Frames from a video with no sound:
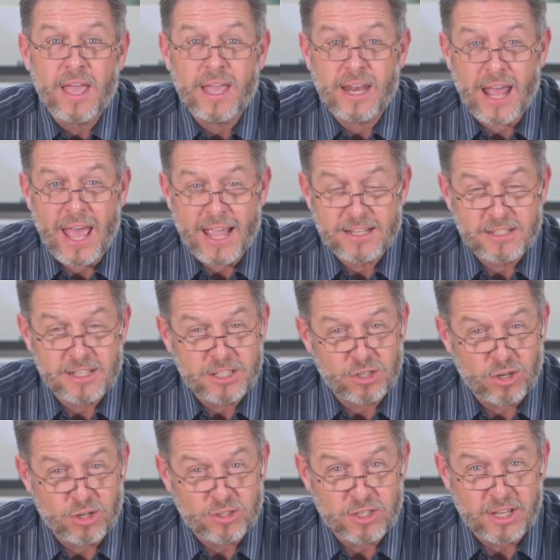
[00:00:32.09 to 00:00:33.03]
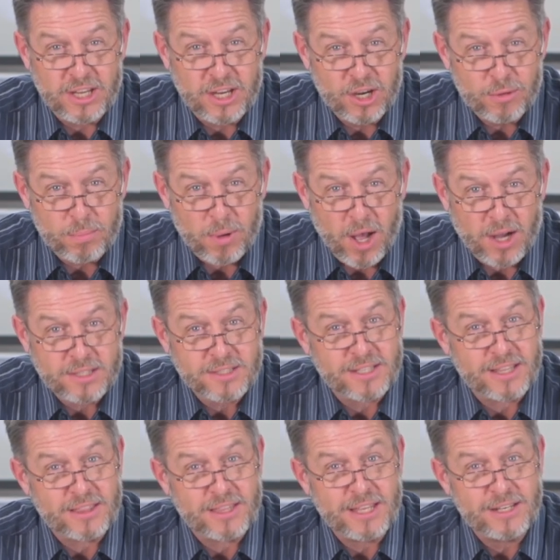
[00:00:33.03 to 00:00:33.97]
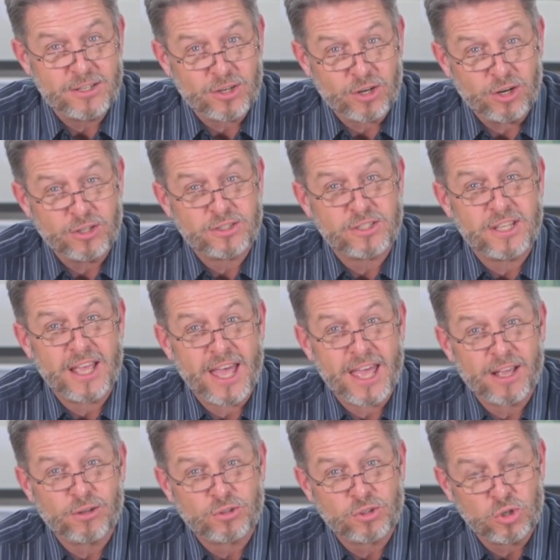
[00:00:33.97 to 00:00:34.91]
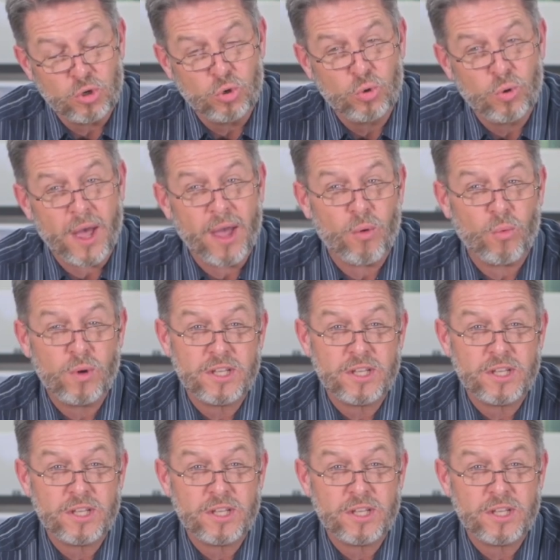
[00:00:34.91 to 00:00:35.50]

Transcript: it actually turns a gearbox that then turns the angle tool at